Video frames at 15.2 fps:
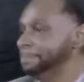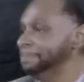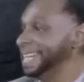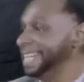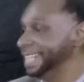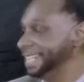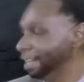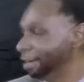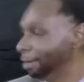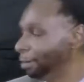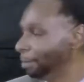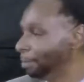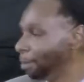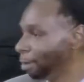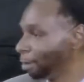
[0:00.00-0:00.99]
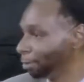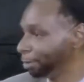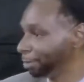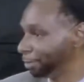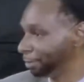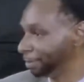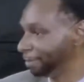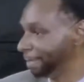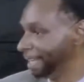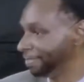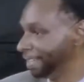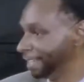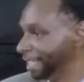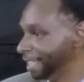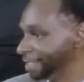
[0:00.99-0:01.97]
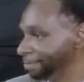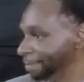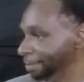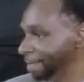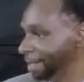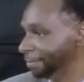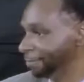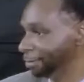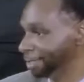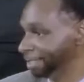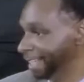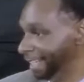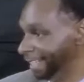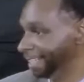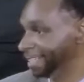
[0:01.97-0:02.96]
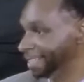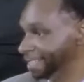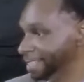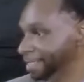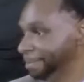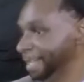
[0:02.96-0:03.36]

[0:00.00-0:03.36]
meaning or a moral to them. I think that's what my forte is